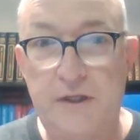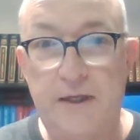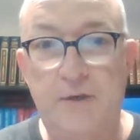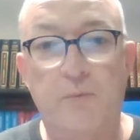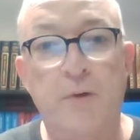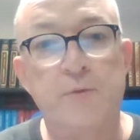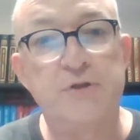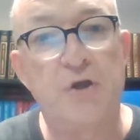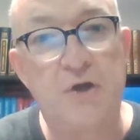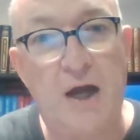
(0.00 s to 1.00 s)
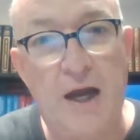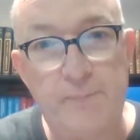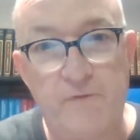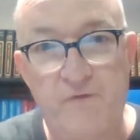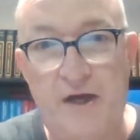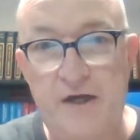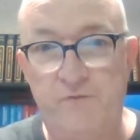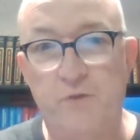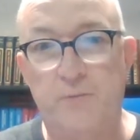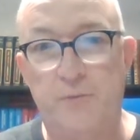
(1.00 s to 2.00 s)
He remembers how God provided
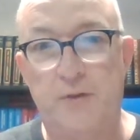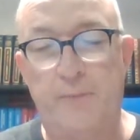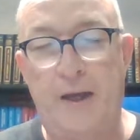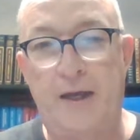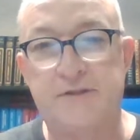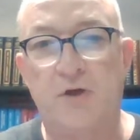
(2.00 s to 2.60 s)
for him in the past,